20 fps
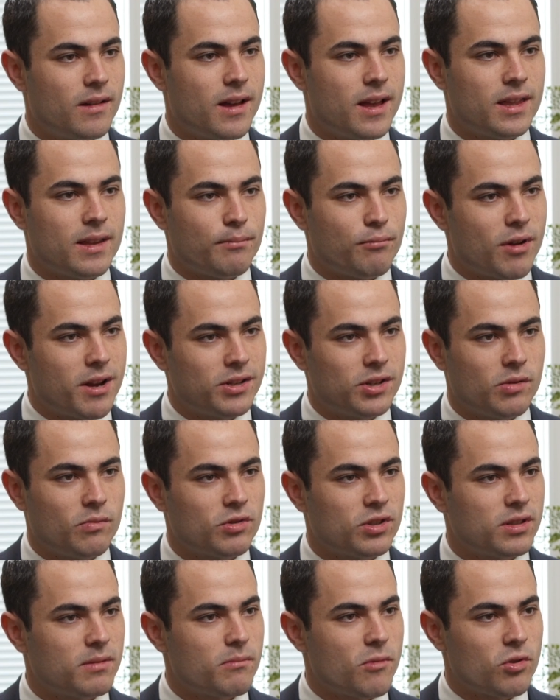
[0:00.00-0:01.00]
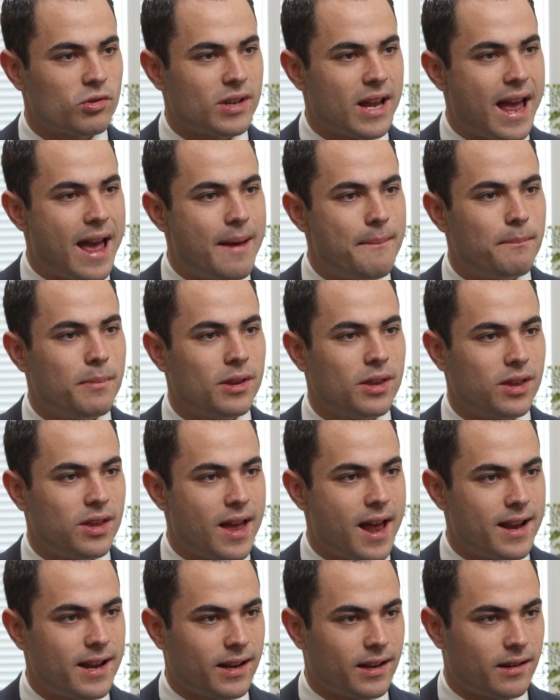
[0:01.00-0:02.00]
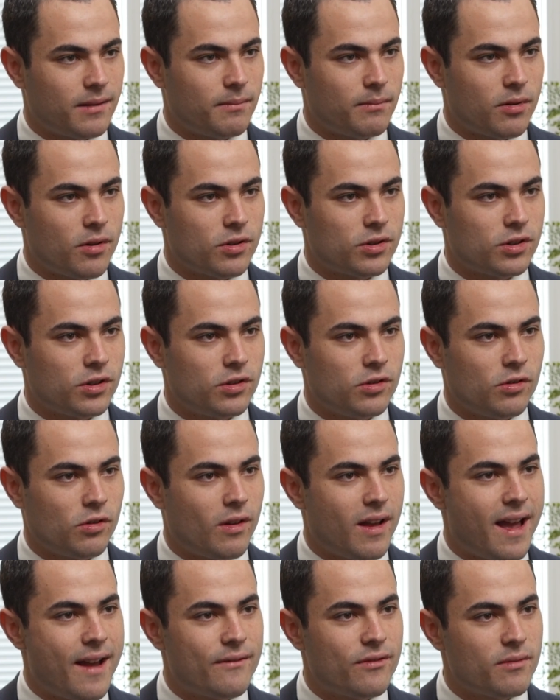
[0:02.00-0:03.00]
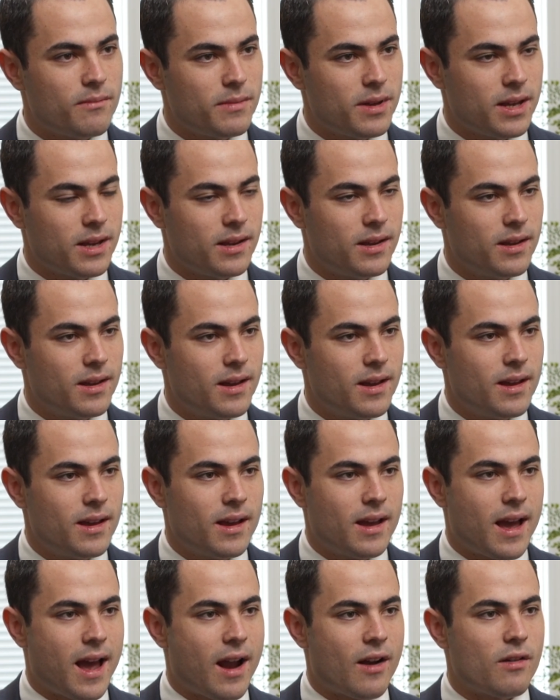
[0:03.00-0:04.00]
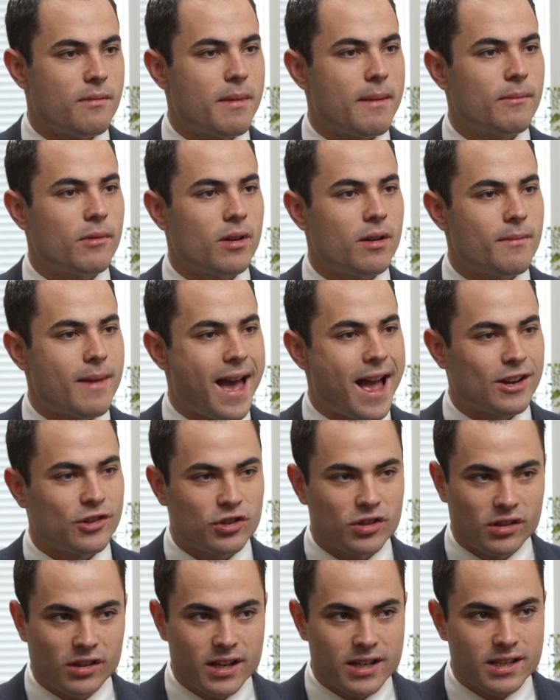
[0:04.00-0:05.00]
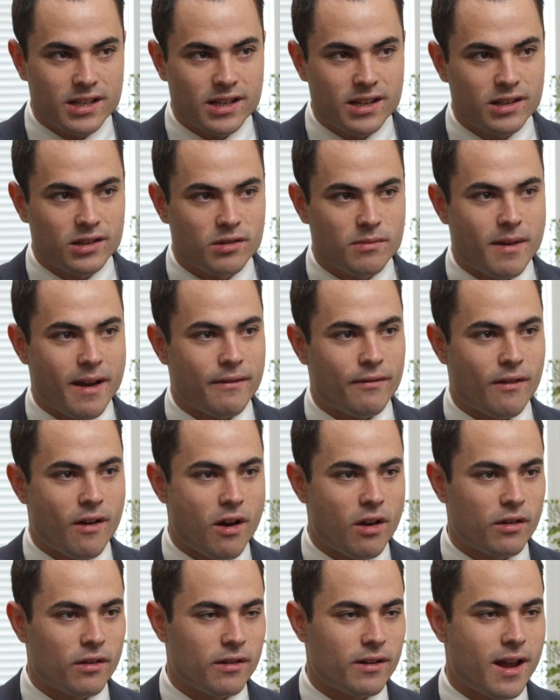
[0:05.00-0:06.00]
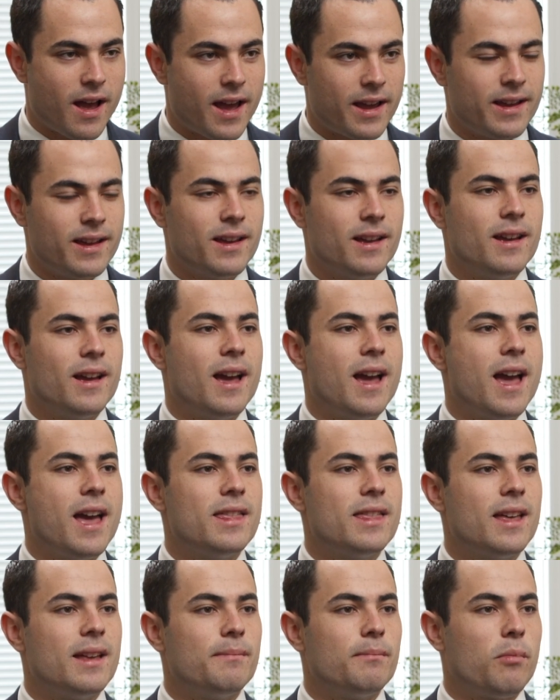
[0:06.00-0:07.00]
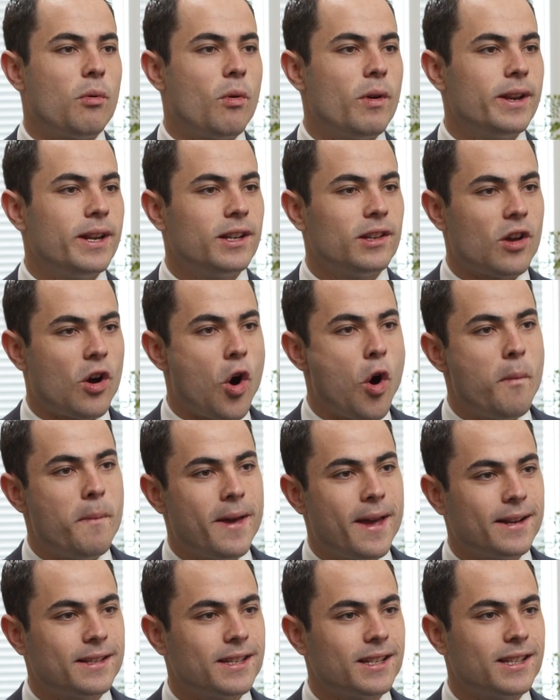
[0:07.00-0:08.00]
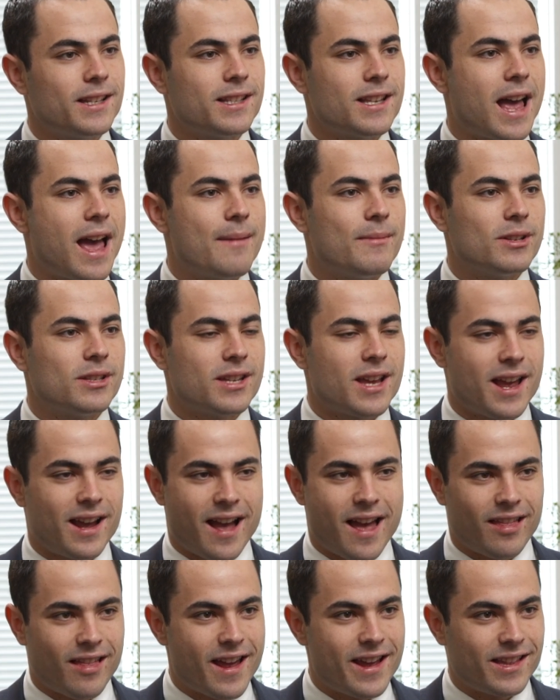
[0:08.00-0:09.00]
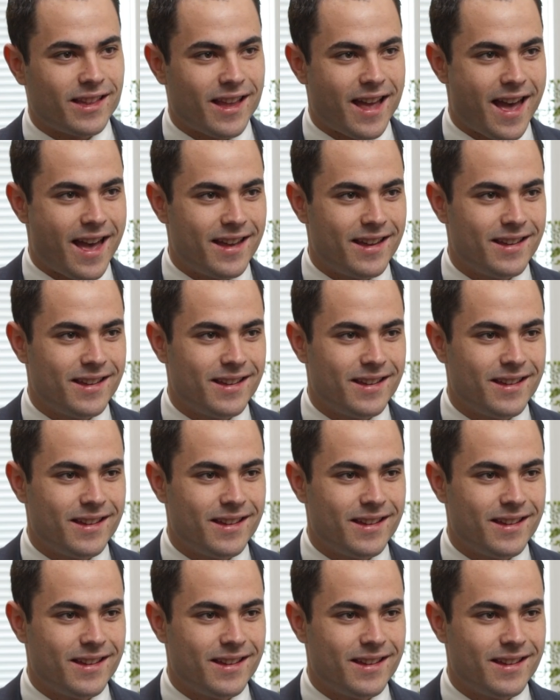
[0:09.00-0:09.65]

And the president was the most empathetic person you'll ever meet. I remember him actually listening to my father and I, and then pointing to Hope Hicks at the time and saying, 'I like that.'